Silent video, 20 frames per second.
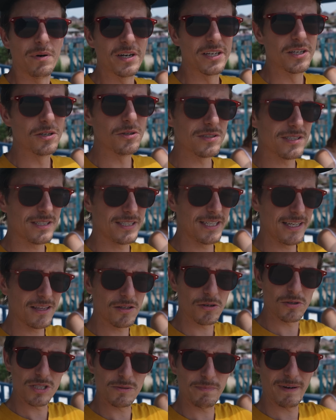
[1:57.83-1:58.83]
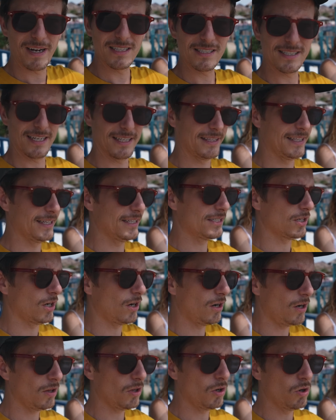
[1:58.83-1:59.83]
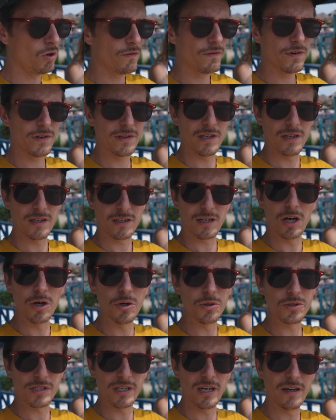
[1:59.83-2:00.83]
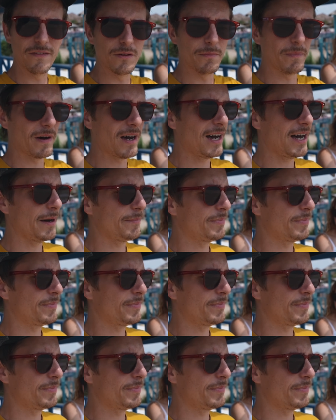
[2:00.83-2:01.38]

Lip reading: But you'll see little spots like this all over the coast of the Baja